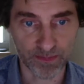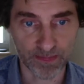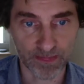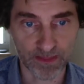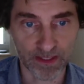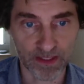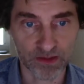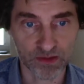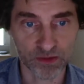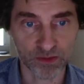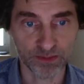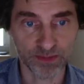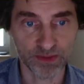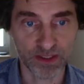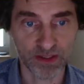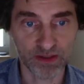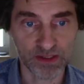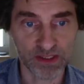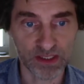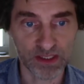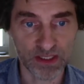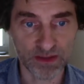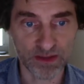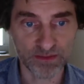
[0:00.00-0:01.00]
So
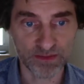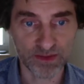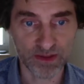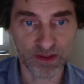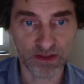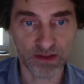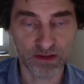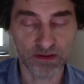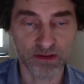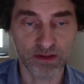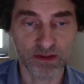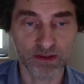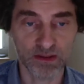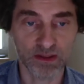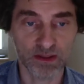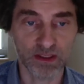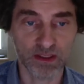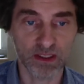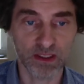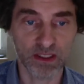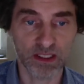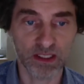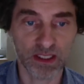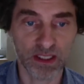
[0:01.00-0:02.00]
parents healthy,
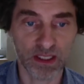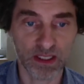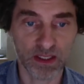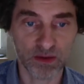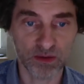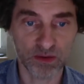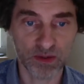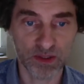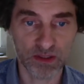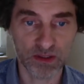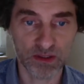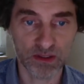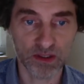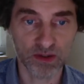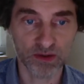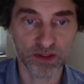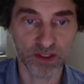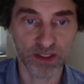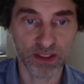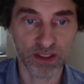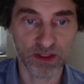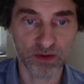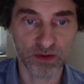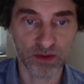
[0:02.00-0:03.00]
they are
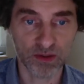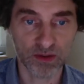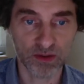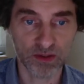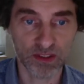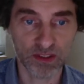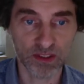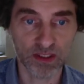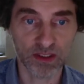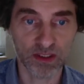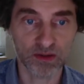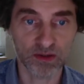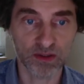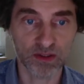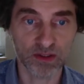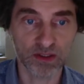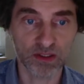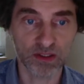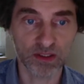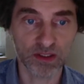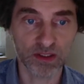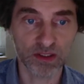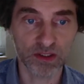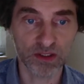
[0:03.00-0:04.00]
carrier, they carry
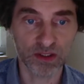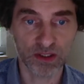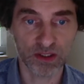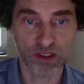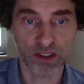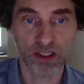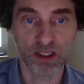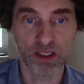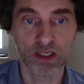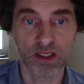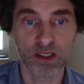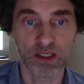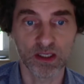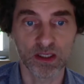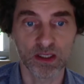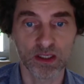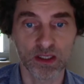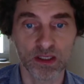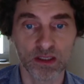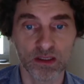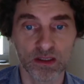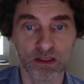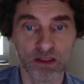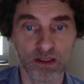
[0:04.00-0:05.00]
each
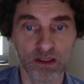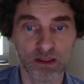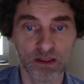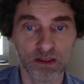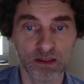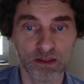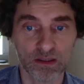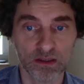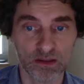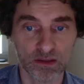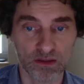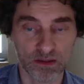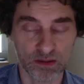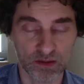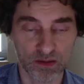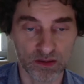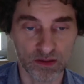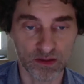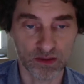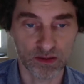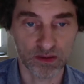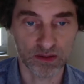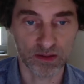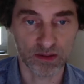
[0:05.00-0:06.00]
a
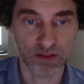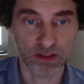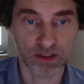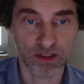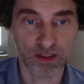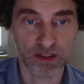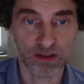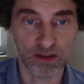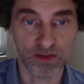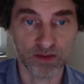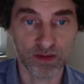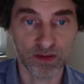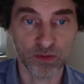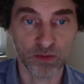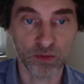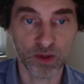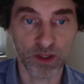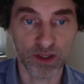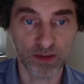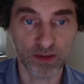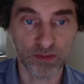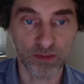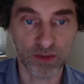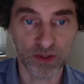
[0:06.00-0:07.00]

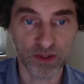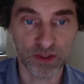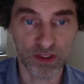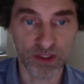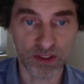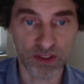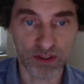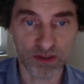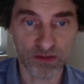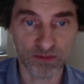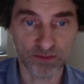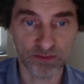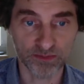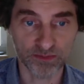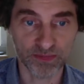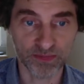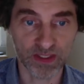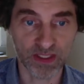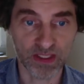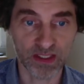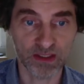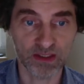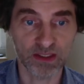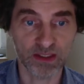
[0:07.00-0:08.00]
one mutation,
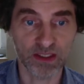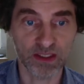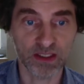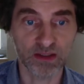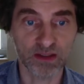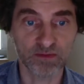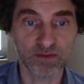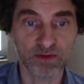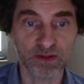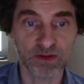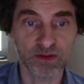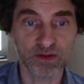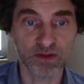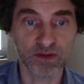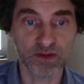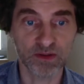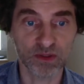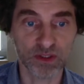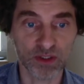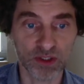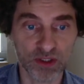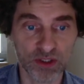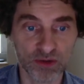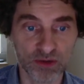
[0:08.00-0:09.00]
and they give it to the
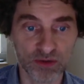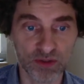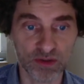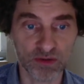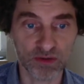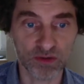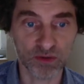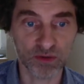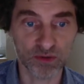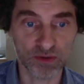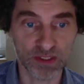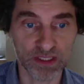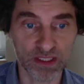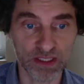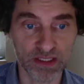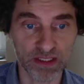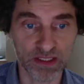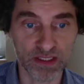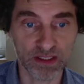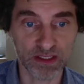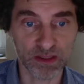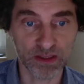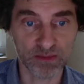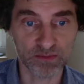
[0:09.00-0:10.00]
children who then
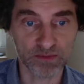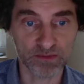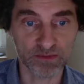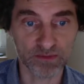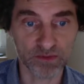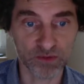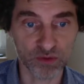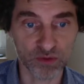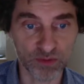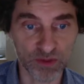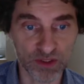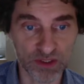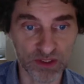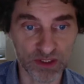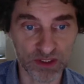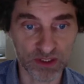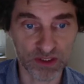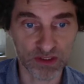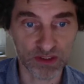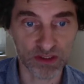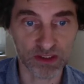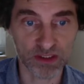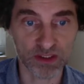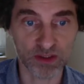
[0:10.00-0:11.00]
end up with 2
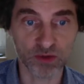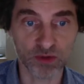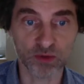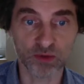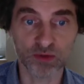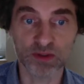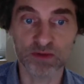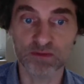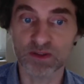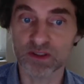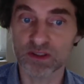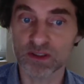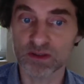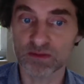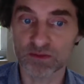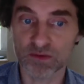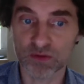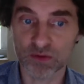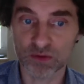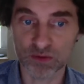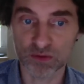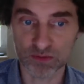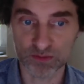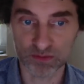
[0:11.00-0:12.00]
mutations. And only when you have
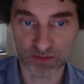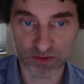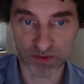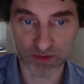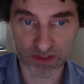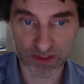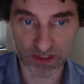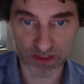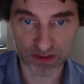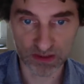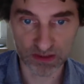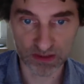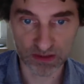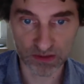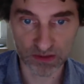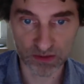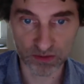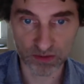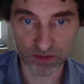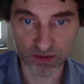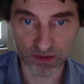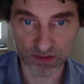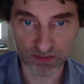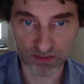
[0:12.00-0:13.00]
2, you get the
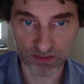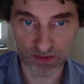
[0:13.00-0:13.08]
disorder.